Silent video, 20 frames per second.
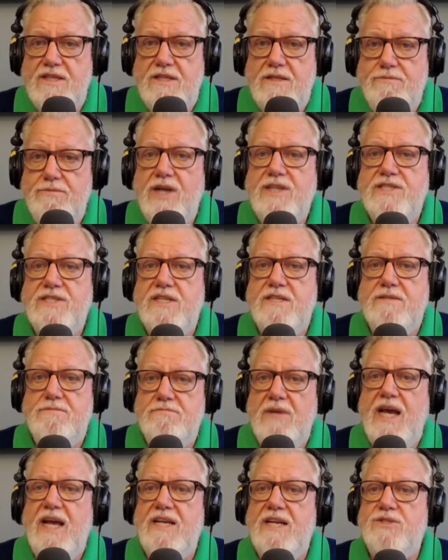the president
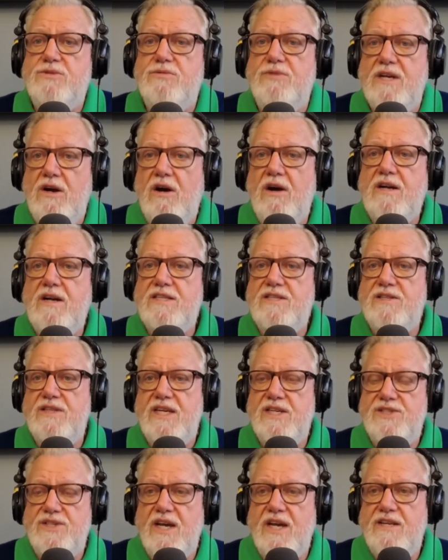makes regarding the
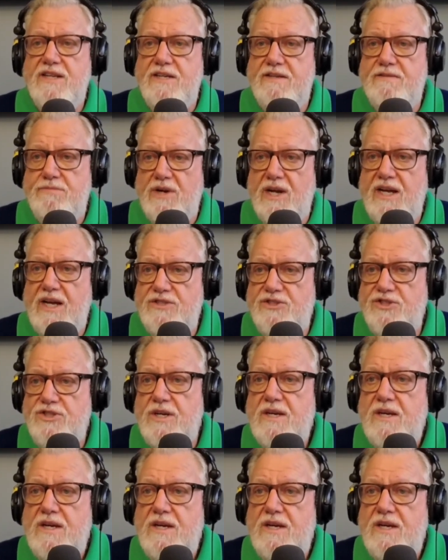executive branch